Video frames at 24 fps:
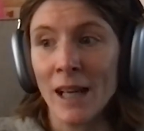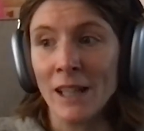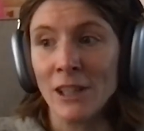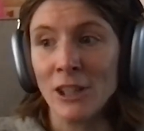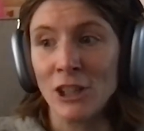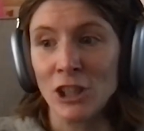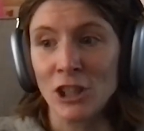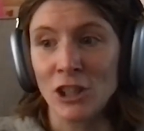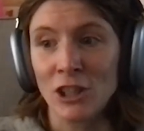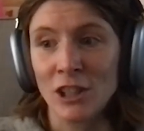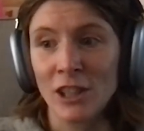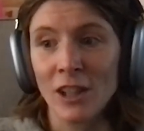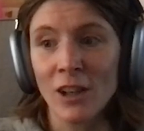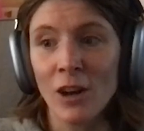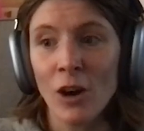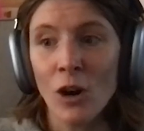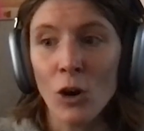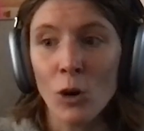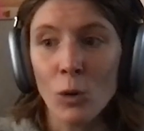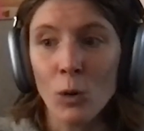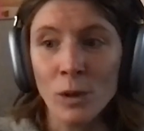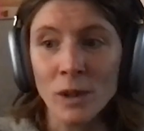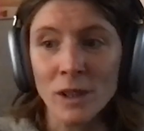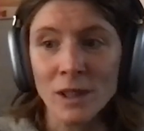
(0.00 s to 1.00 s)
just
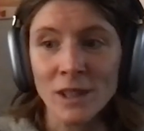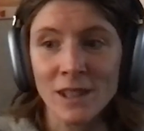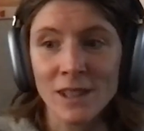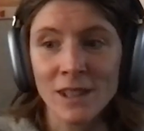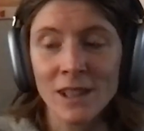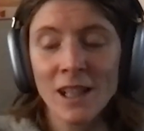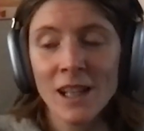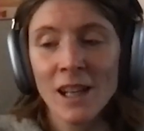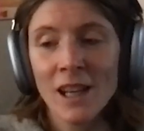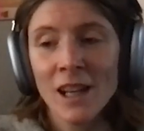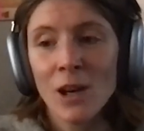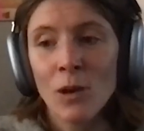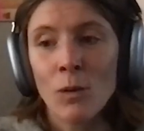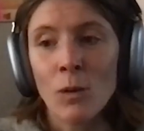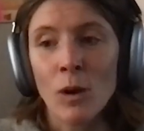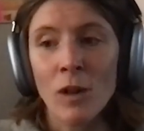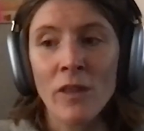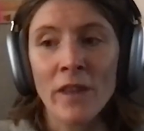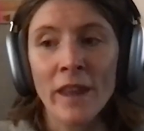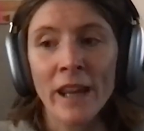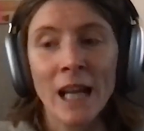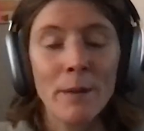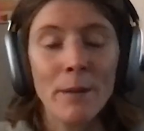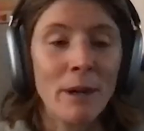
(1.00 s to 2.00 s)
always,
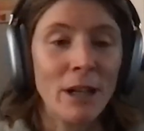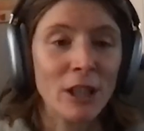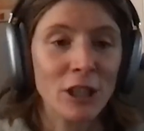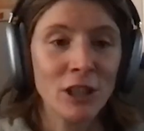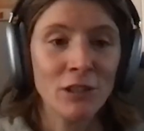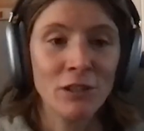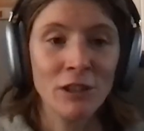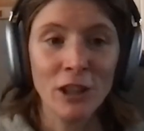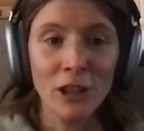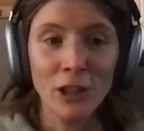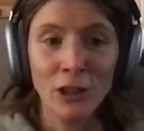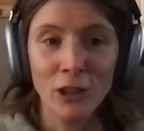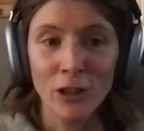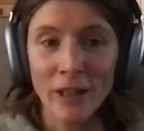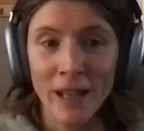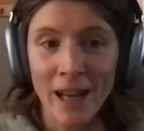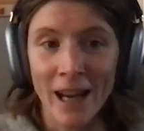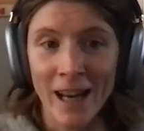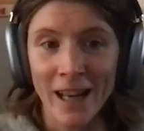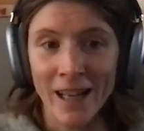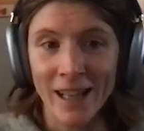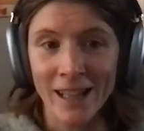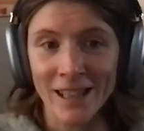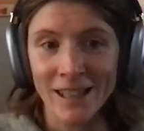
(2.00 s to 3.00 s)
one thing I'm actually really good
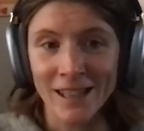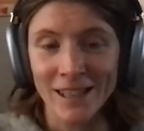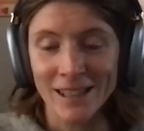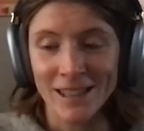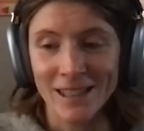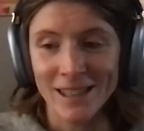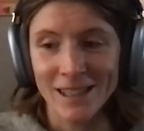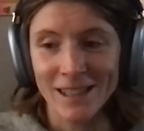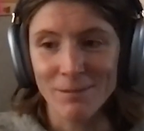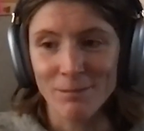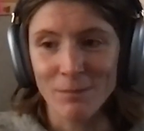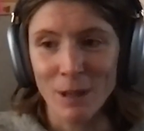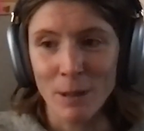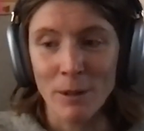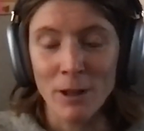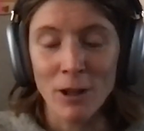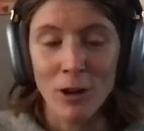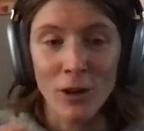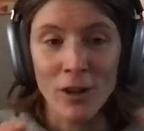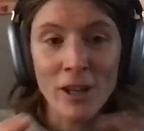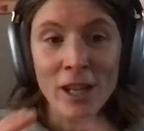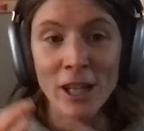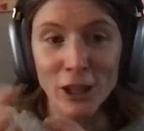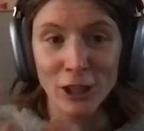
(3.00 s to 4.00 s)
at is maybe
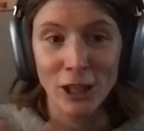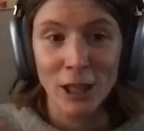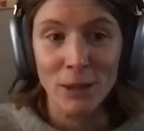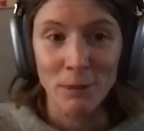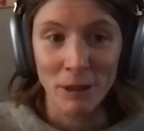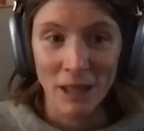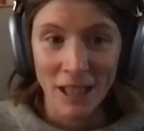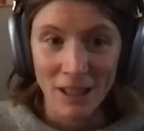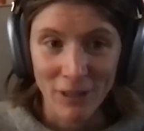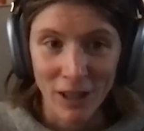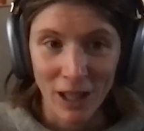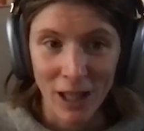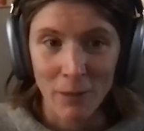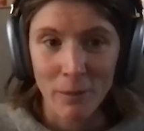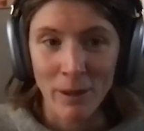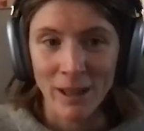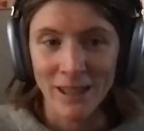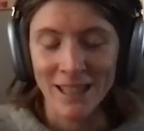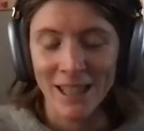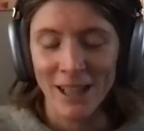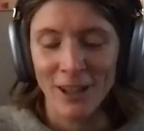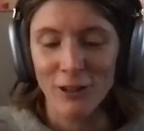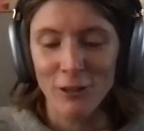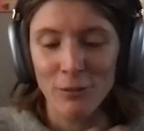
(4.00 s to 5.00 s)
not initially believing in
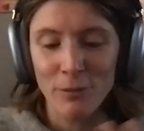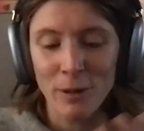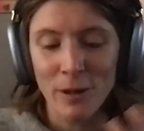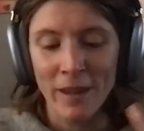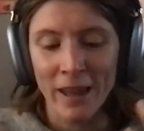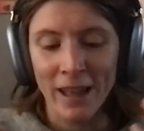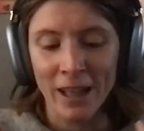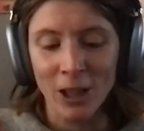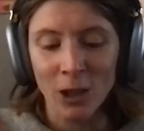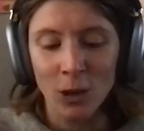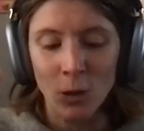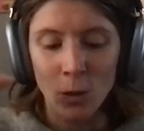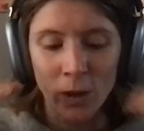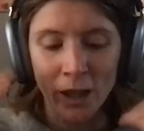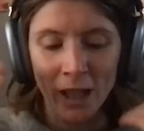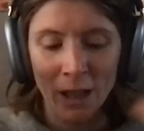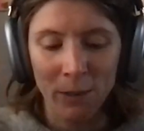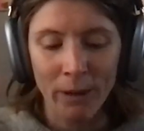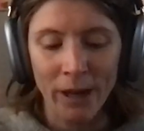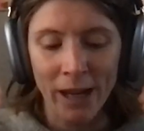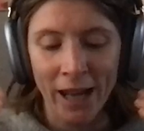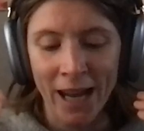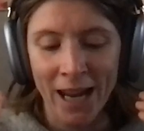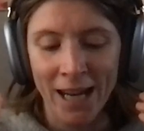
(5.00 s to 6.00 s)
myself, but then going
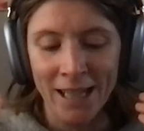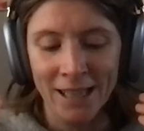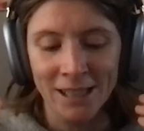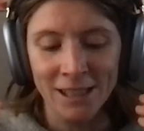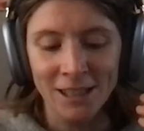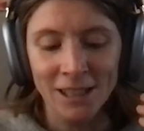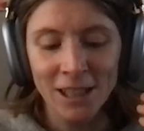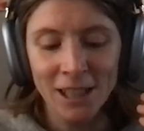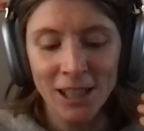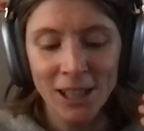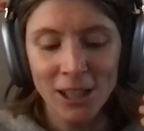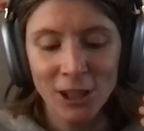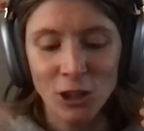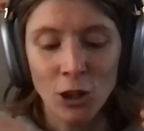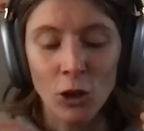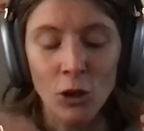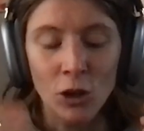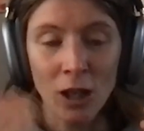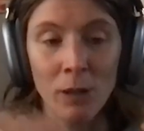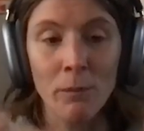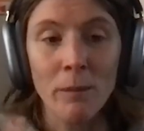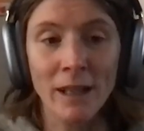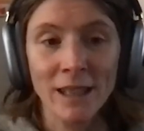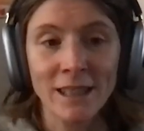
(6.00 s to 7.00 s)
in my head and
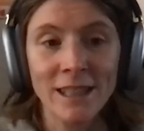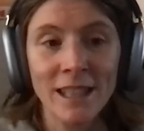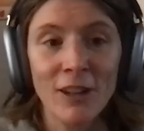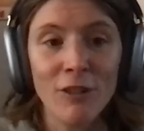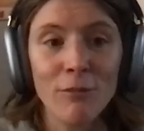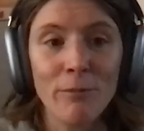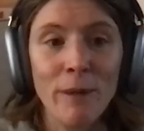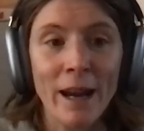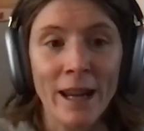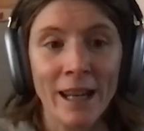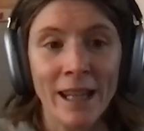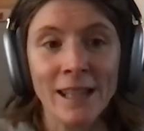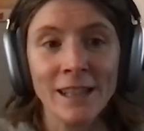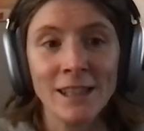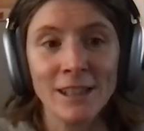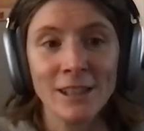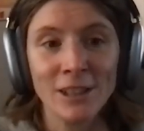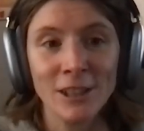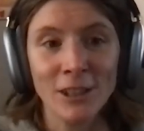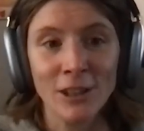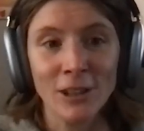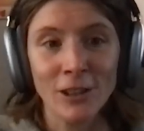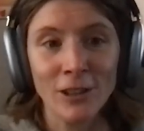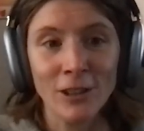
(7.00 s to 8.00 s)
talking myself back
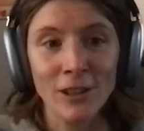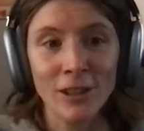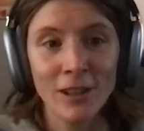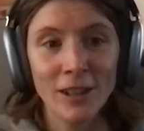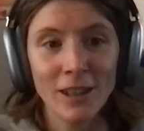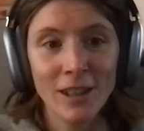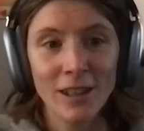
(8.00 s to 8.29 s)
into